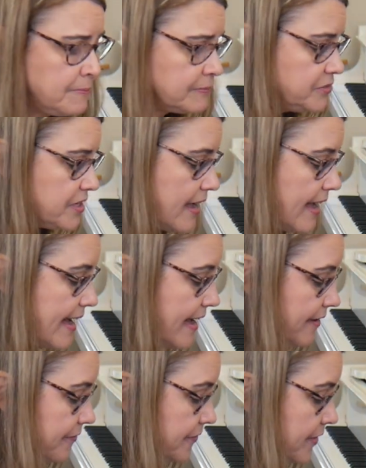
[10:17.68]
to
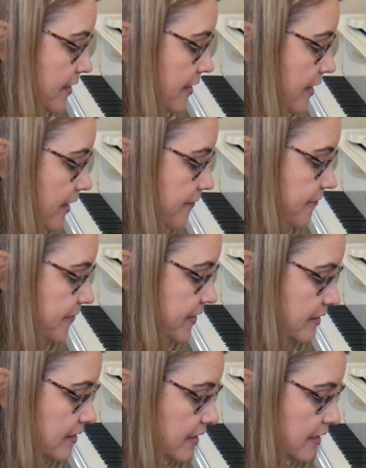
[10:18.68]
have a
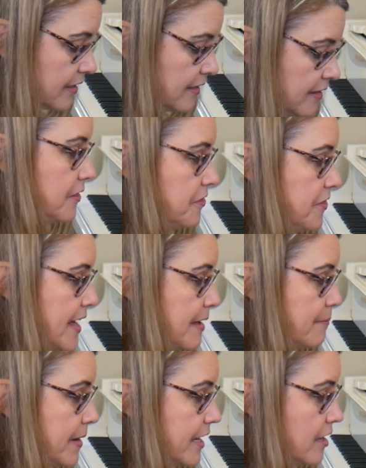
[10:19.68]
feeling
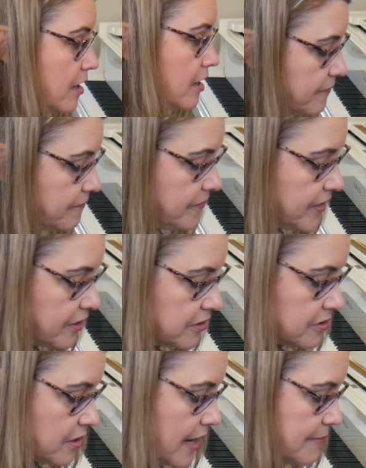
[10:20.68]
that my
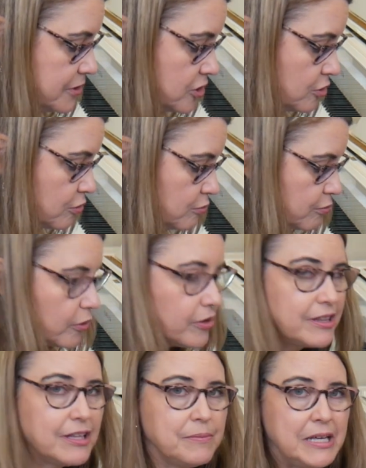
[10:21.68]
fingers, I'm just
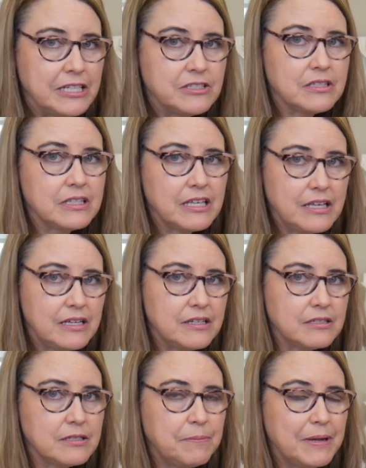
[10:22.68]
throwing them into the
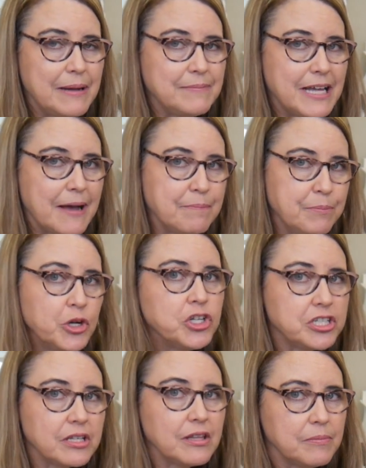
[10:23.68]
keys, but I'm not
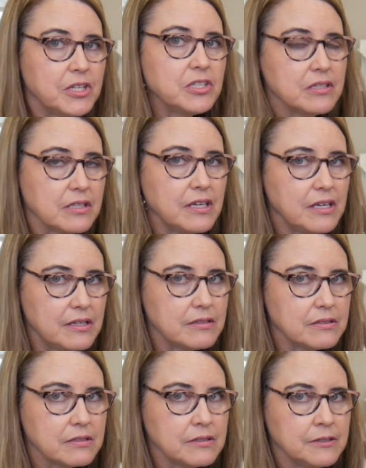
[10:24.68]
pushing them into the
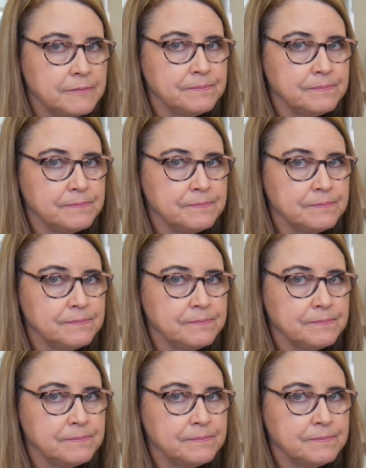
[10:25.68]
keys.